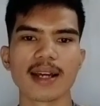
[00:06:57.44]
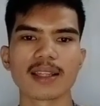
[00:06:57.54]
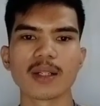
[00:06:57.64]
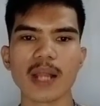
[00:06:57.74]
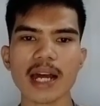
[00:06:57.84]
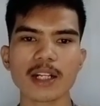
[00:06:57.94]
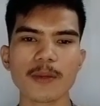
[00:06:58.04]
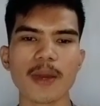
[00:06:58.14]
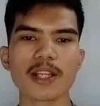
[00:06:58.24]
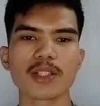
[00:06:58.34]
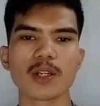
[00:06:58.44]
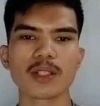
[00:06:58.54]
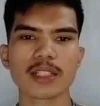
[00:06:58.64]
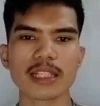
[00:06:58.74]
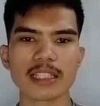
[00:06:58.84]
the lacrimation
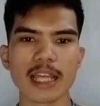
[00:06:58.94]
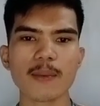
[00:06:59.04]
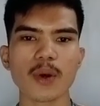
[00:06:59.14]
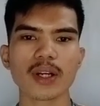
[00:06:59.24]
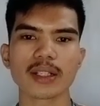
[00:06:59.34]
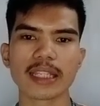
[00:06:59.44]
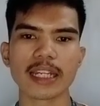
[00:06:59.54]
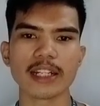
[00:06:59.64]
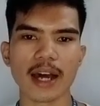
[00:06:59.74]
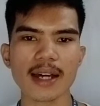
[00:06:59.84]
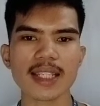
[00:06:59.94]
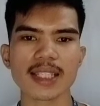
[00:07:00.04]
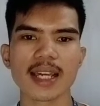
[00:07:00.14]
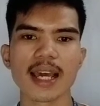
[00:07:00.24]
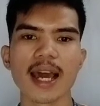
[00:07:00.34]
system or tear
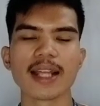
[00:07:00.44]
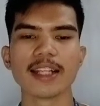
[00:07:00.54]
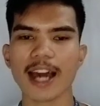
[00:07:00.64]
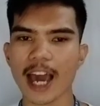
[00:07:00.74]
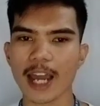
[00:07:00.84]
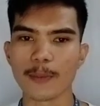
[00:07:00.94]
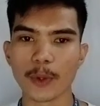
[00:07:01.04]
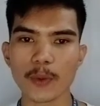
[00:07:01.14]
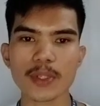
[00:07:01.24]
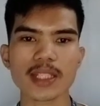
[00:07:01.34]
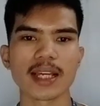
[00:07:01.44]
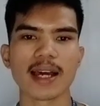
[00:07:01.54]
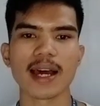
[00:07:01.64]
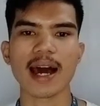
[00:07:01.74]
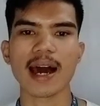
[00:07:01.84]
ducts, the eyebrows,
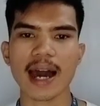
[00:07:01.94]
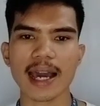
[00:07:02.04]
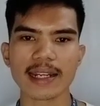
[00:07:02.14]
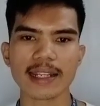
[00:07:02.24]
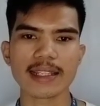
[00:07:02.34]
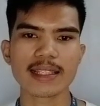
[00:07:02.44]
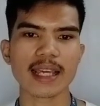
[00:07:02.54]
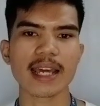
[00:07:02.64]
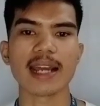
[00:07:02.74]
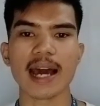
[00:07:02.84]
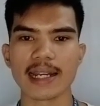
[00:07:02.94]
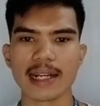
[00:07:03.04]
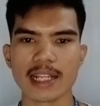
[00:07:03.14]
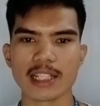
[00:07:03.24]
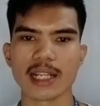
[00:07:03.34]
eyelids, and
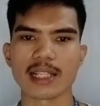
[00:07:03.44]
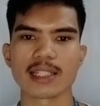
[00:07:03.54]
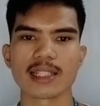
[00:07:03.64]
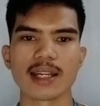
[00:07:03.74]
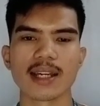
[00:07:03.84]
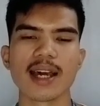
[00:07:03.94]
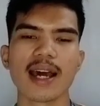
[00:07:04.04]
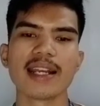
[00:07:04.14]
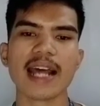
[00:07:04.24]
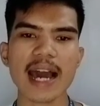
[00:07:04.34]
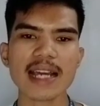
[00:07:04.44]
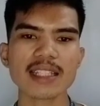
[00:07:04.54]
eyelashes. The eye